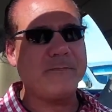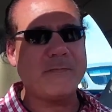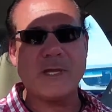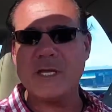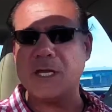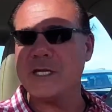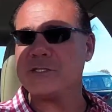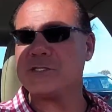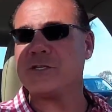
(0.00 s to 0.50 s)

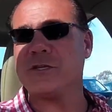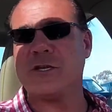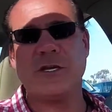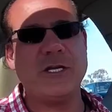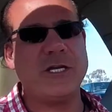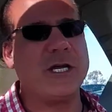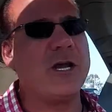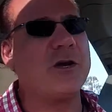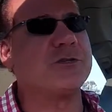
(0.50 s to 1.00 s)
And so there
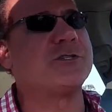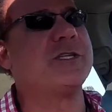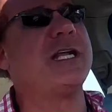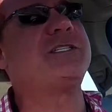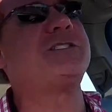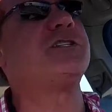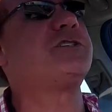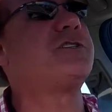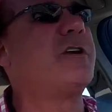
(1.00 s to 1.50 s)
you go. So
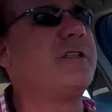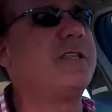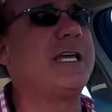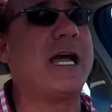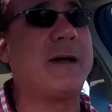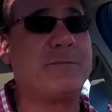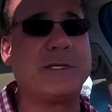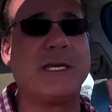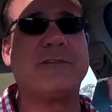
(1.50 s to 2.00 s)
that's just sort of the
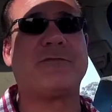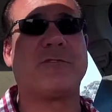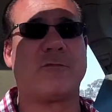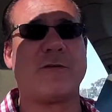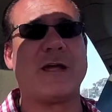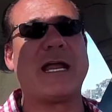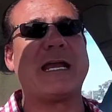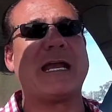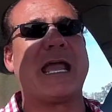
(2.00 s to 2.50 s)
update for
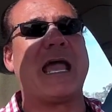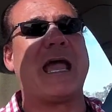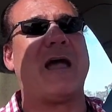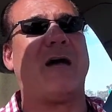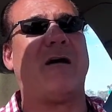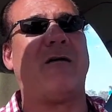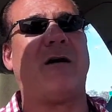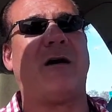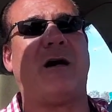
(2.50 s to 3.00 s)
right
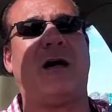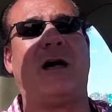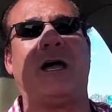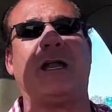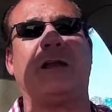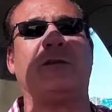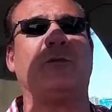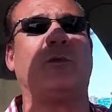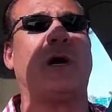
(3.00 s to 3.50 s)
now
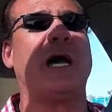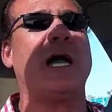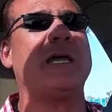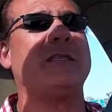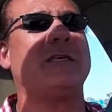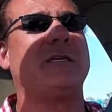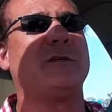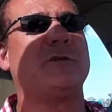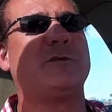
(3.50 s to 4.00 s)
on why
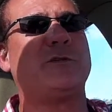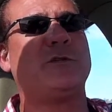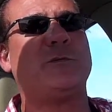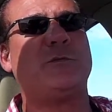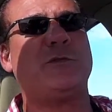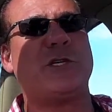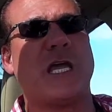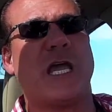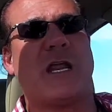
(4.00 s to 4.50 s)
the
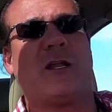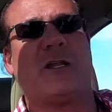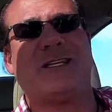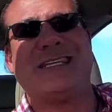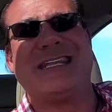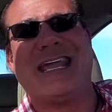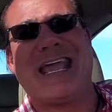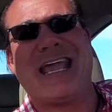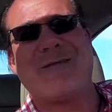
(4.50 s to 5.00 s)
YouTube channel
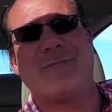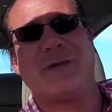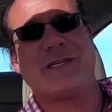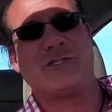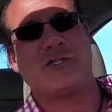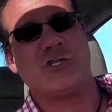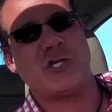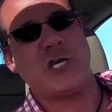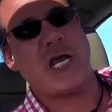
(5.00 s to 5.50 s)
name
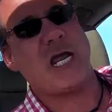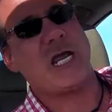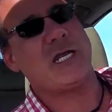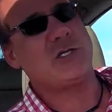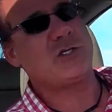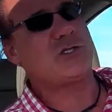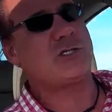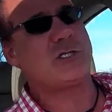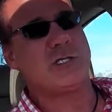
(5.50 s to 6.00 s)
has
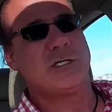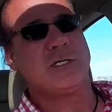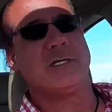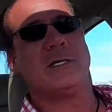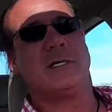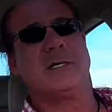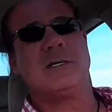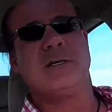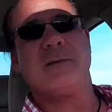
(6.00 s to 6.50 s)
changed,
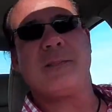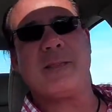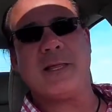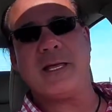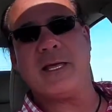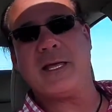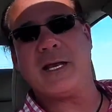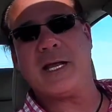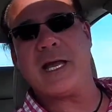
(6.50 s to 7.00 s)

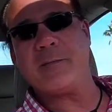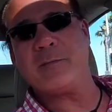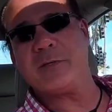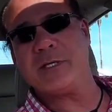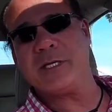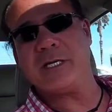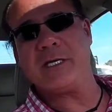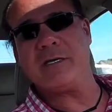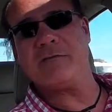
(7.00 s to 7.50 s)
and I
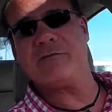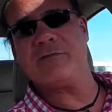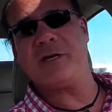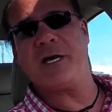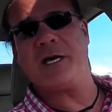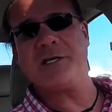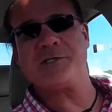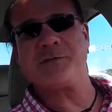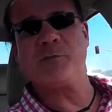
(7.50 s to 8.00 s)
believe
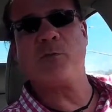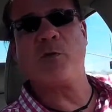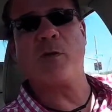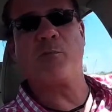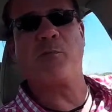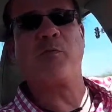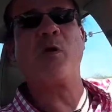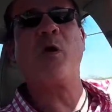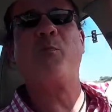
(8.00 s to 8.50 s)
it's more
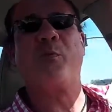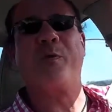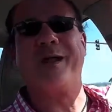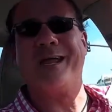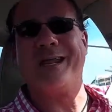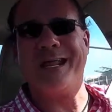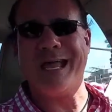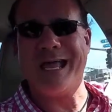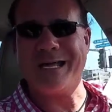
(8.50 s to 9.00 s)

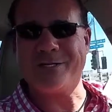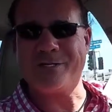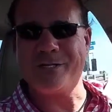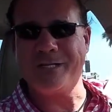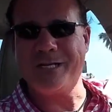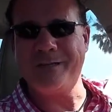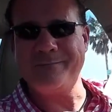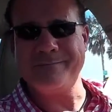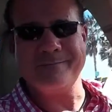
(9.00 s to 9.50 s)
appropriate
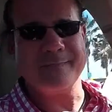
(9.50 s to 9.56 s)
actually